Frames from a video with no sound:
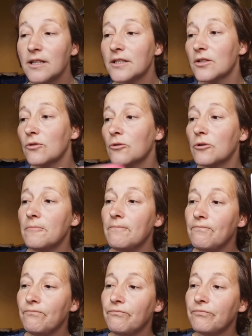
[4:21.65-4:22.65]
So,
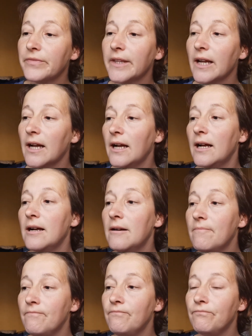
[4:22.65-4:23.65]

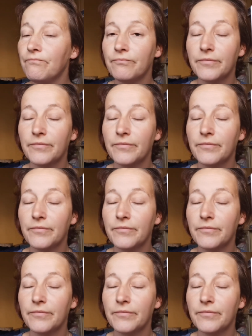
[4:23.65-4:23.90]
um,